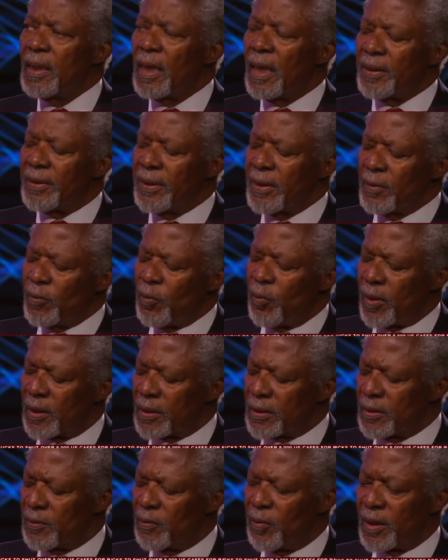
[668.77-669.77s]
I think
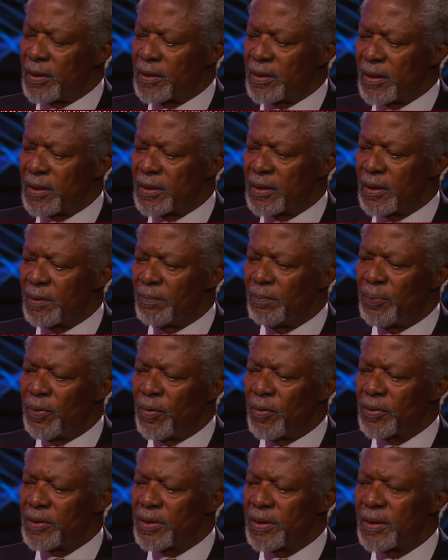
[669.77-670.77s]
what is
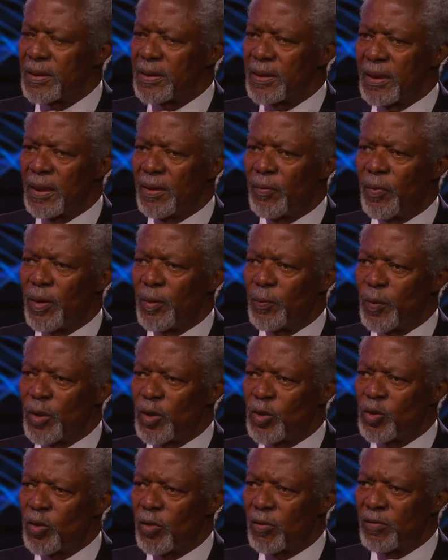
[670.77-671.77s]
important here when we
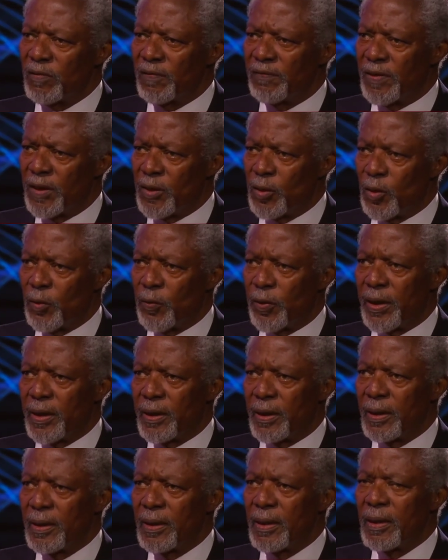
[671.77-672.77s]
talk of the
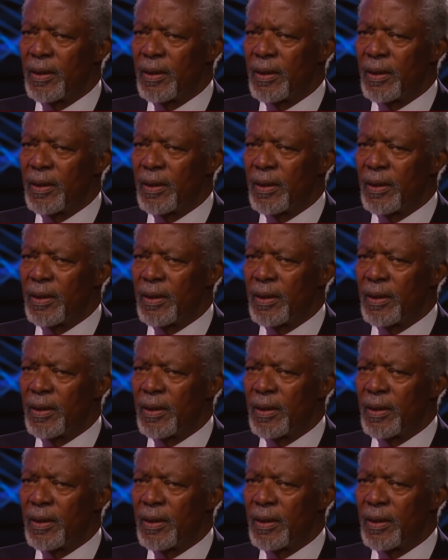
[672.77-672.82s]
UN,